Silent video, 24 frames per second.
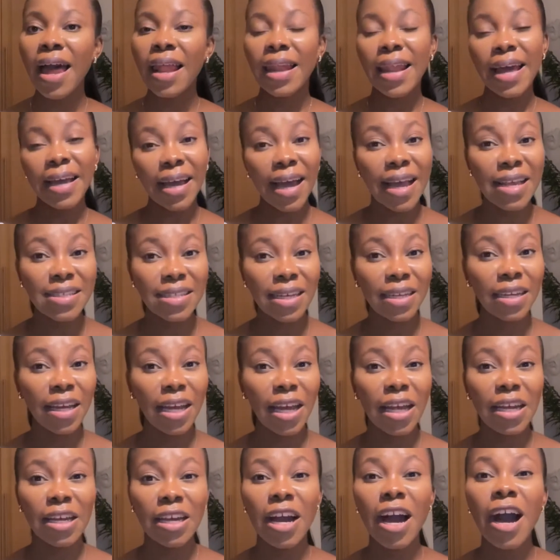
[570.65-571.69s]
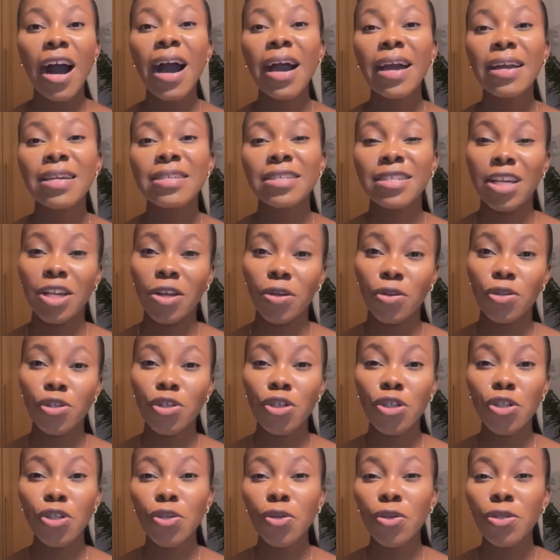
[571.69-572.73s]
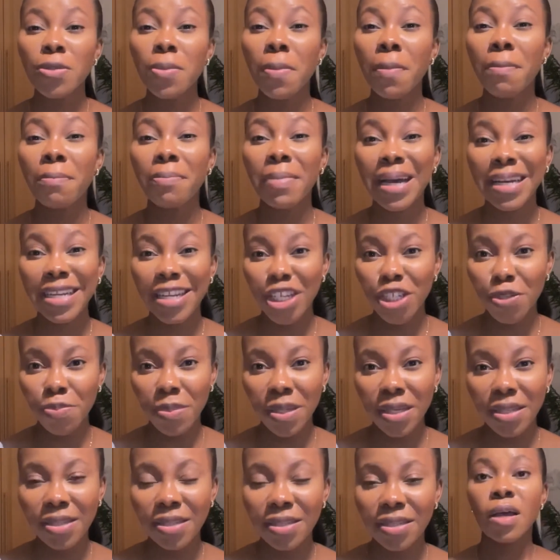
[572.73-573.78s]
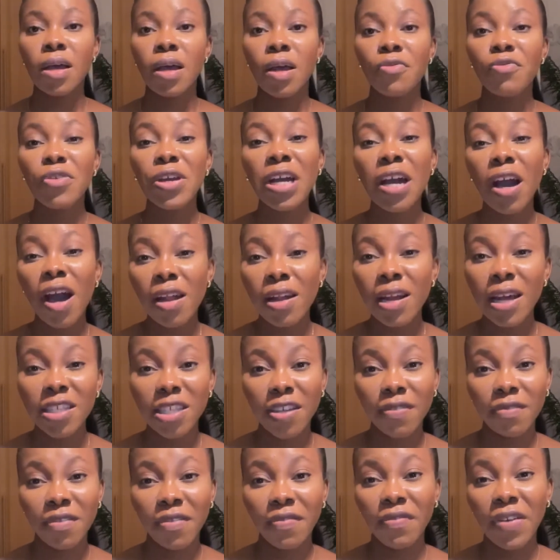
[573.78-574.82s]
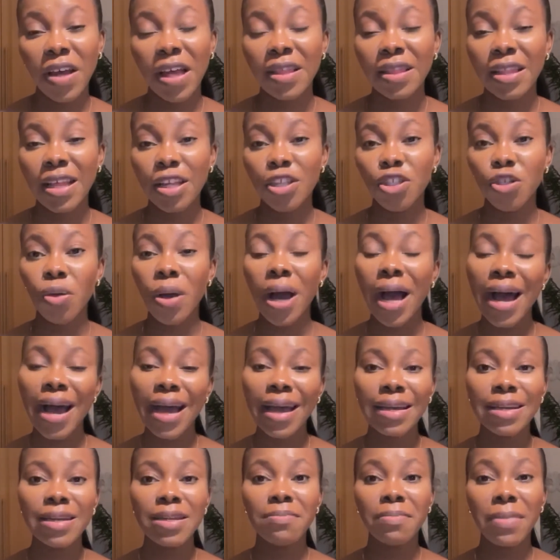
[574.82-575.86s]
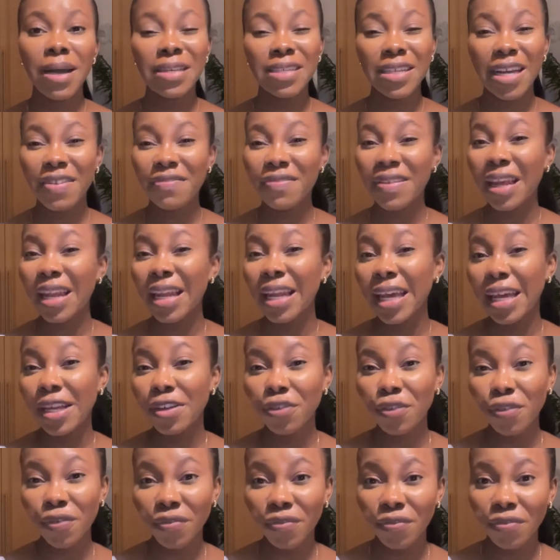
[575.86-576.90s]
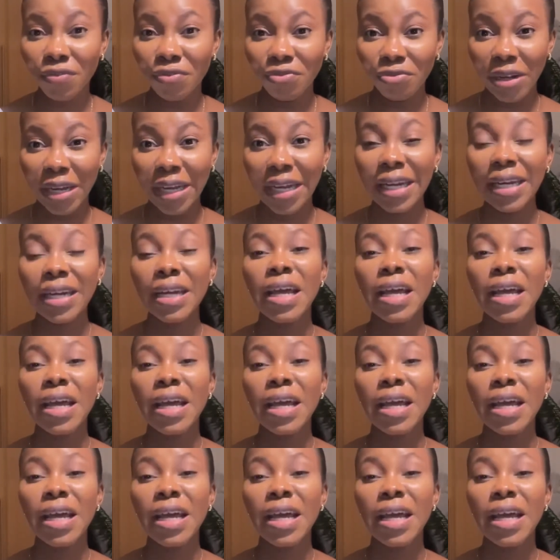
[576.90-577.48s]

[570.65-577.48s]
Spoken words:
Like I said earlier, acne is a continuous management. Regardless of the fact that your acne might have cleared off, right?